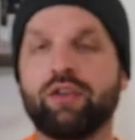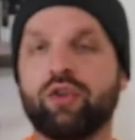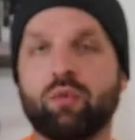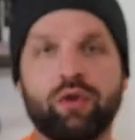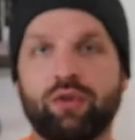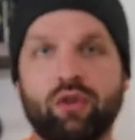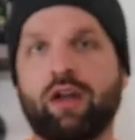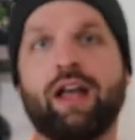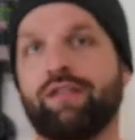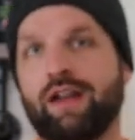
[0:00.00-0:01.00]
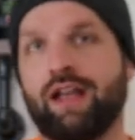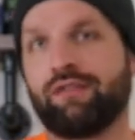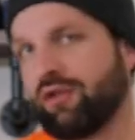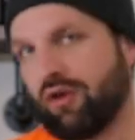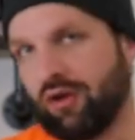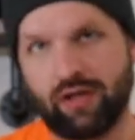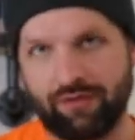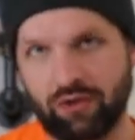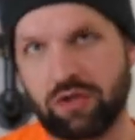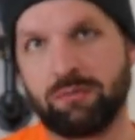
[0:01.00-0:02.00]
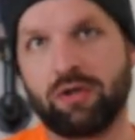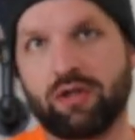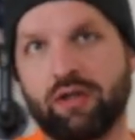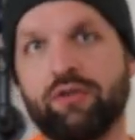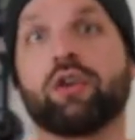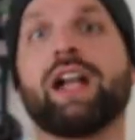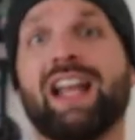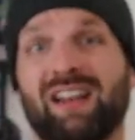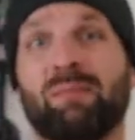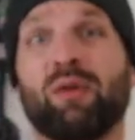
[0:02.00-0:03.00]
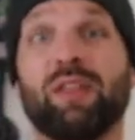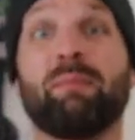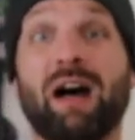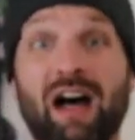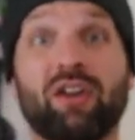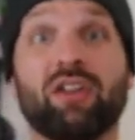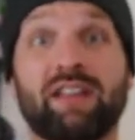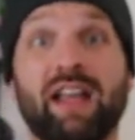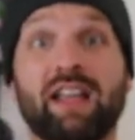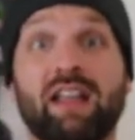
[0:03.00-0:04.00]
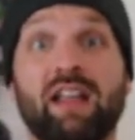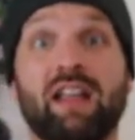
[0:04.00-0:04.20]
You don't want to use all half and half or all heavy creamer because you're going to end up on the pot all day.